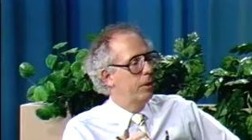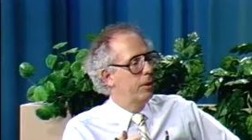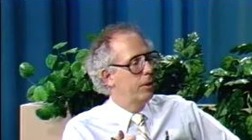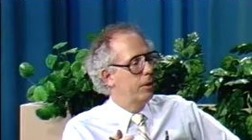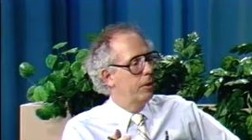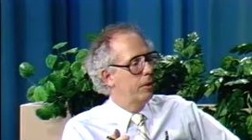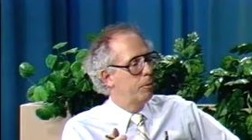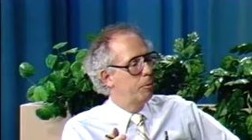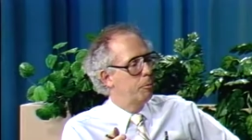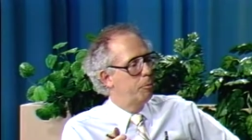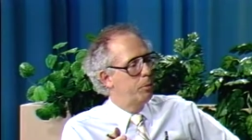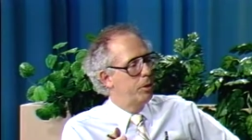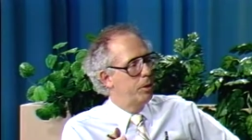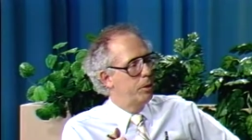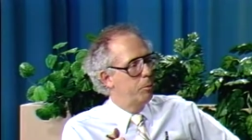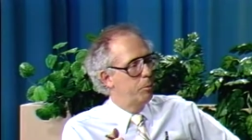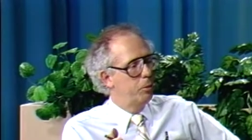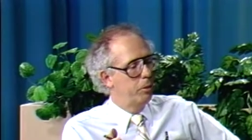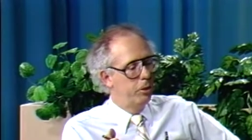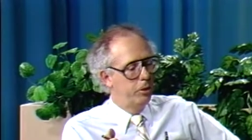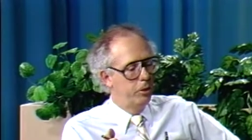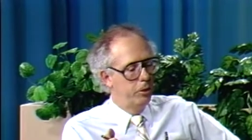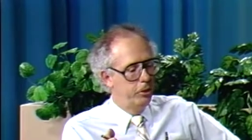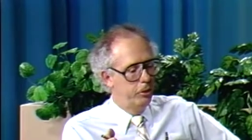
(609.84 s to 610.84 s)
there are
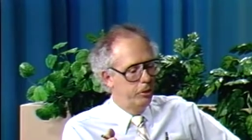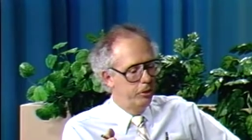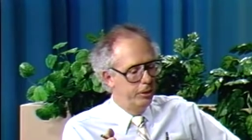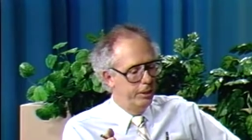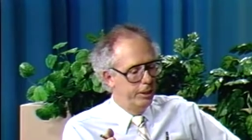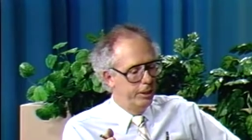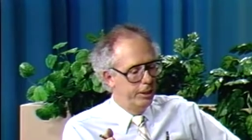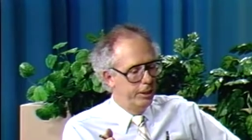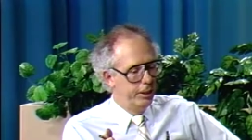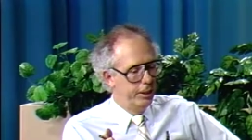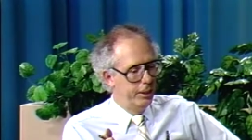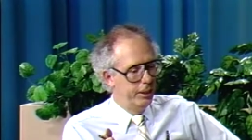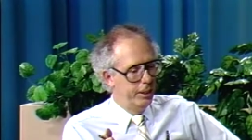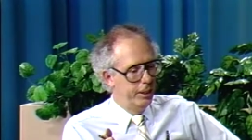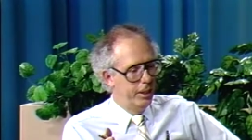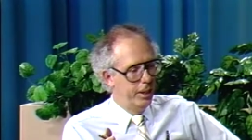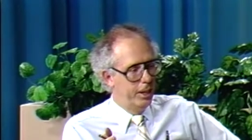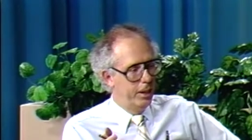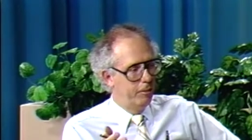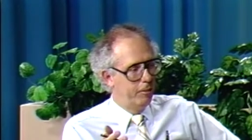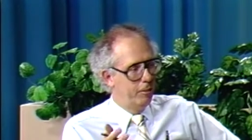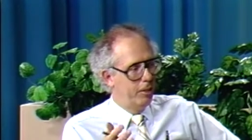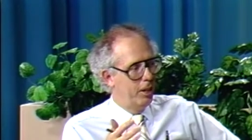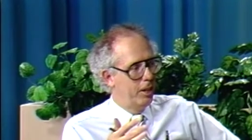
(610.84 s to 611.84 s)
people who
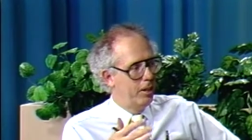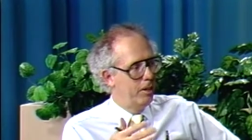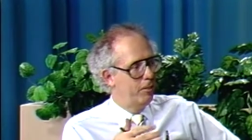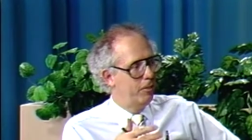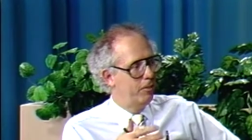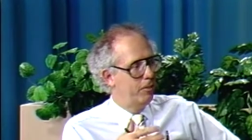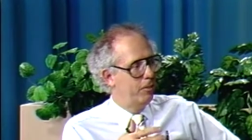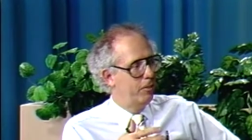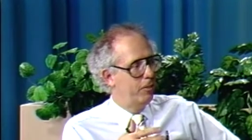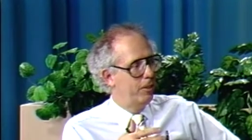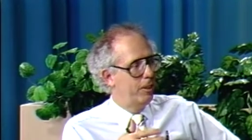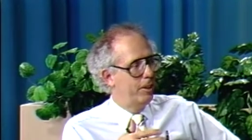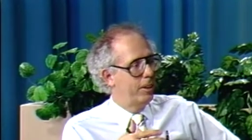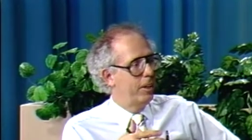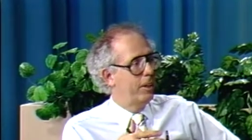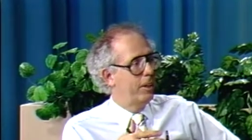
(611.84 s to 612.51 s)
have guns that they